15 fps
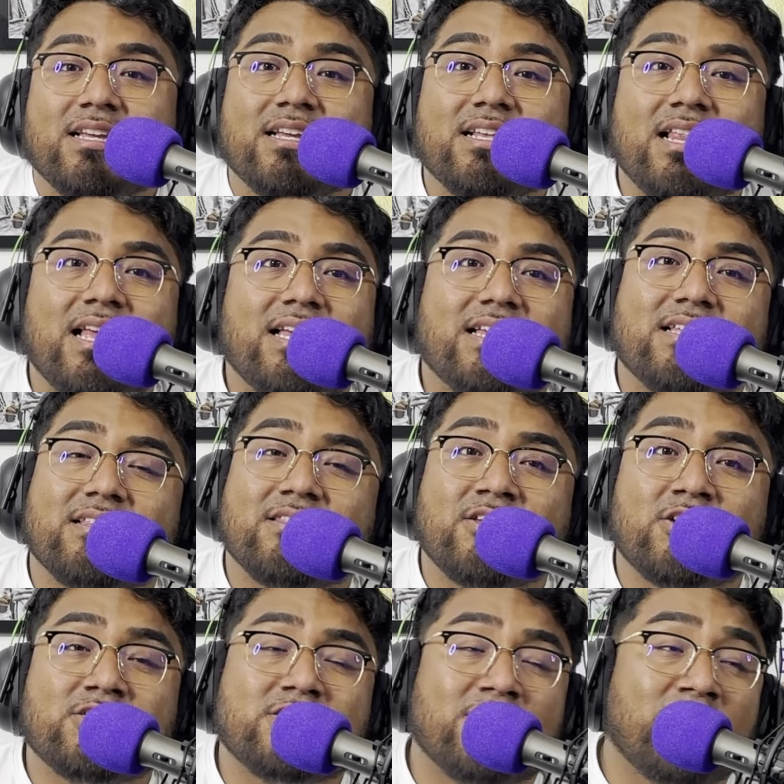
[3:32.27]
Like,
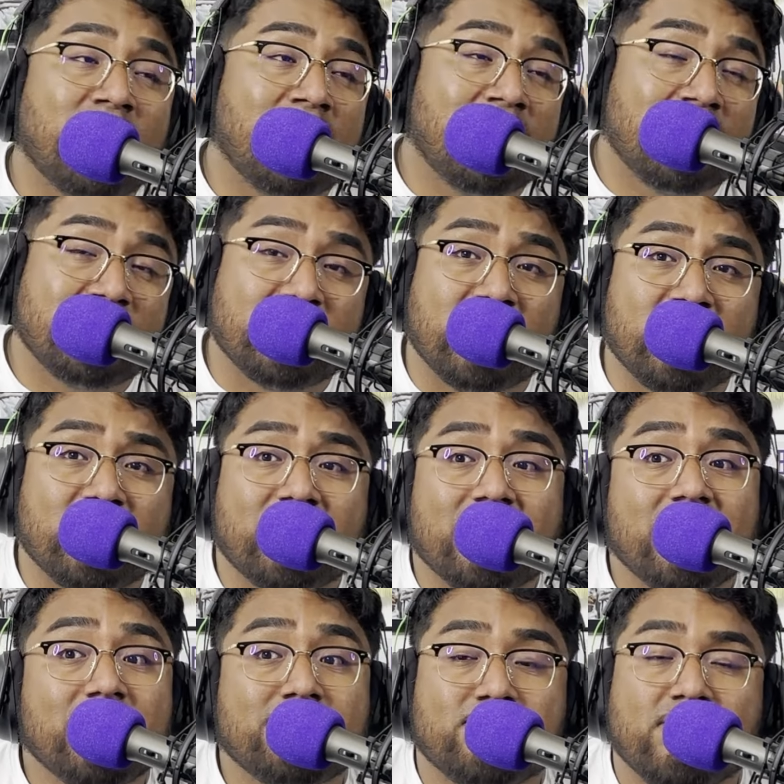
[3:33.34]
there's other
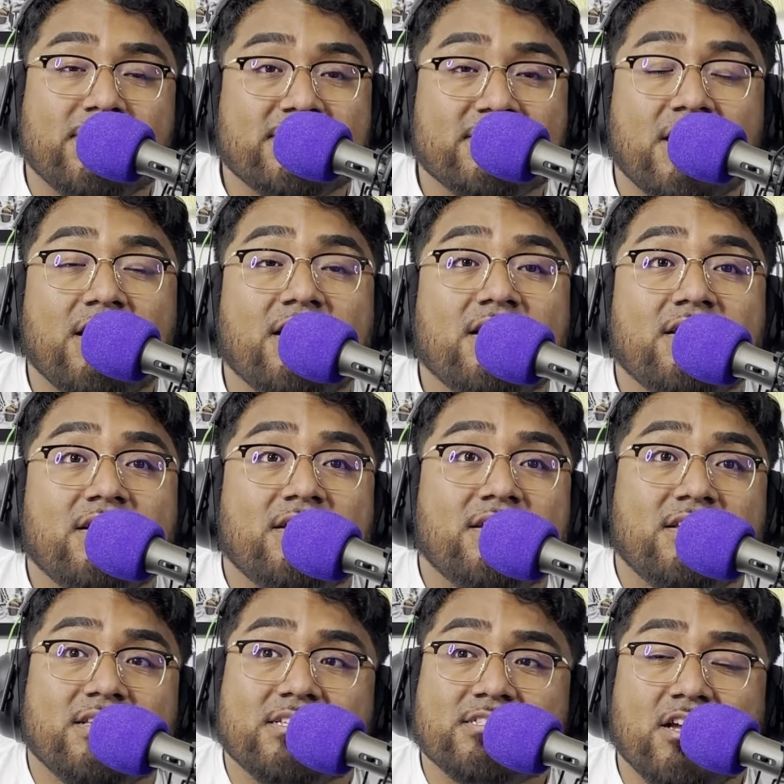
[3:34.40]
clips where he's not
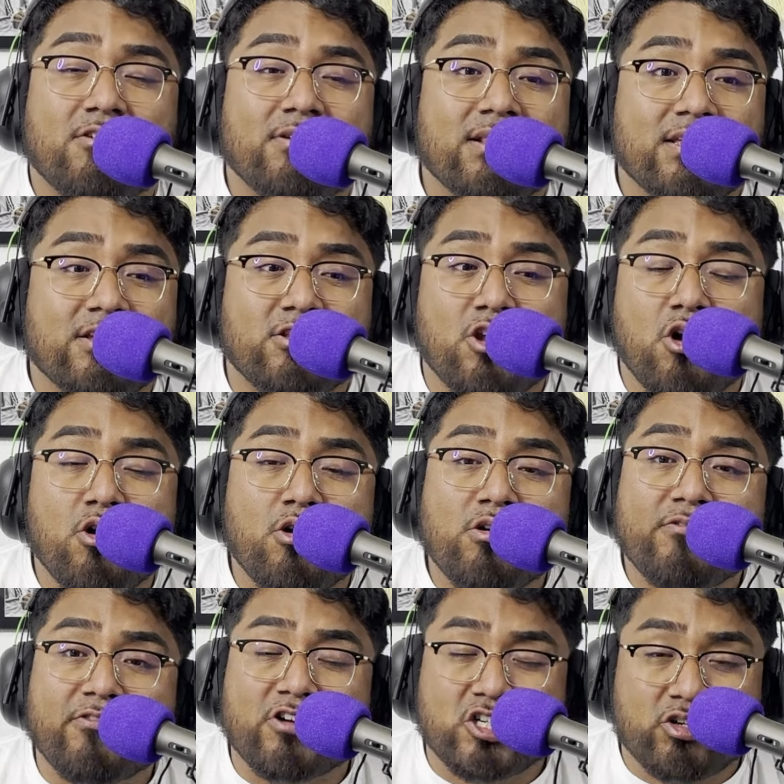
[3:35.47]
really known
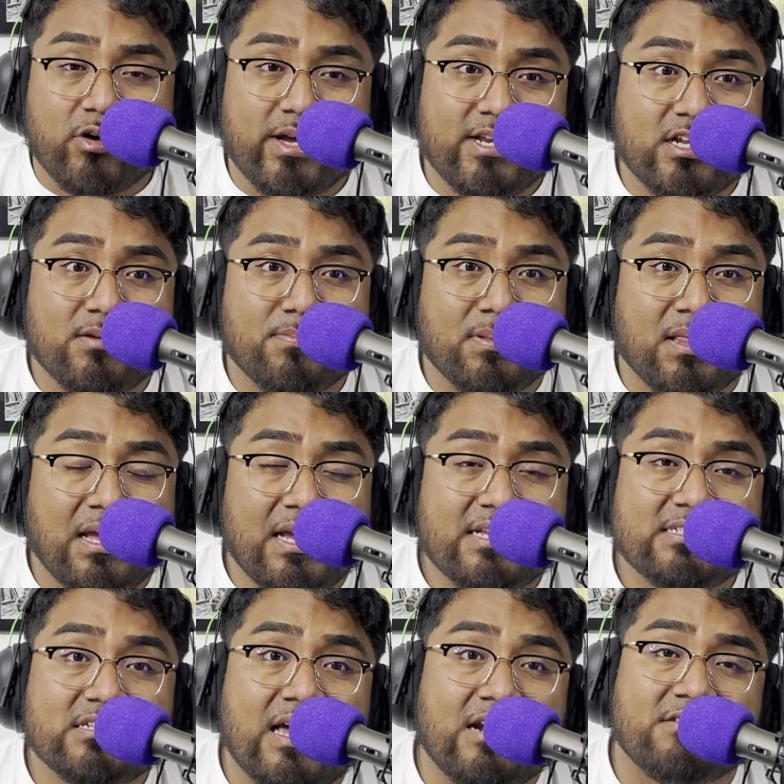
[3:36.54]
for drawing up
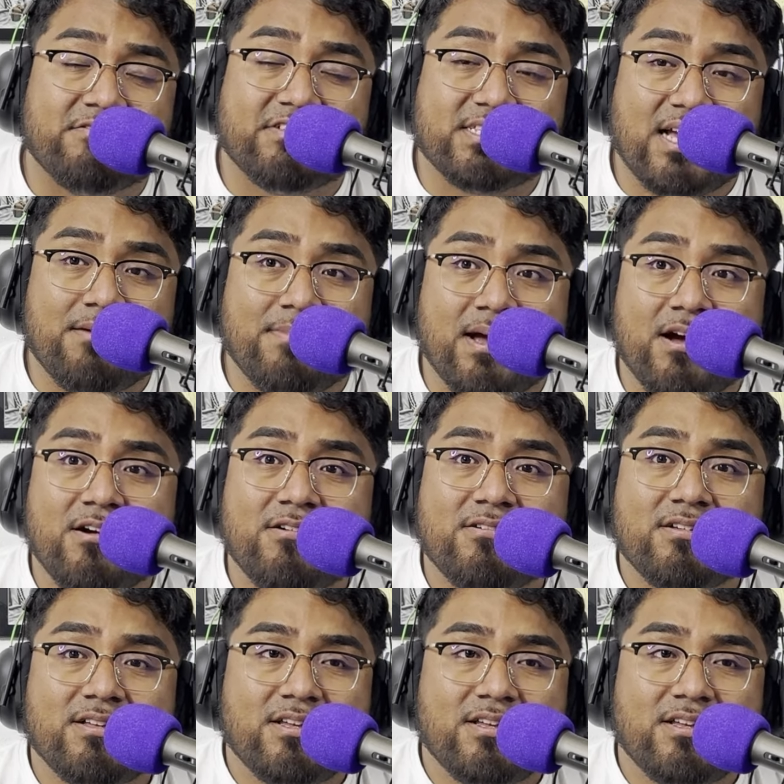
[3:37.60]
plays out of the timeout.